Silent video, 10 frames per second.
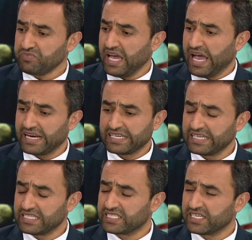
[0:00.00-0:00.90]
And
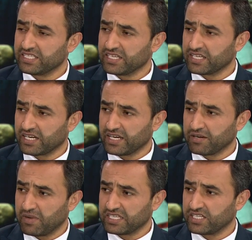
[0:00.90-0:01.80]
he is sending a clear
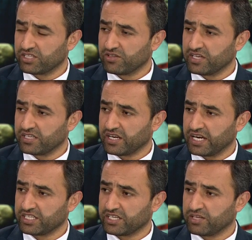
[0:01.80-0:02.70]
message to the
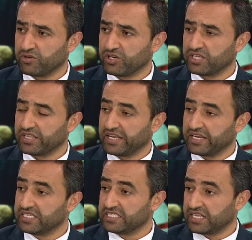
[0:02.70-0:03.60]
international community that
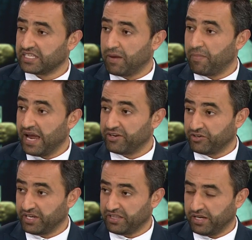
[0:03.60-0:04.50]
he is not
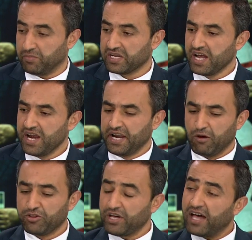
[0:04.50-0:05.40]
abandoning them. Now,
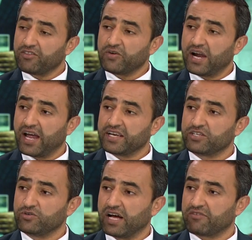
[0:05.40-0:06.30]
on the other hand,
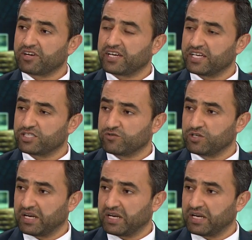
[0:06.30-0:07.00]
you have the case of Jamal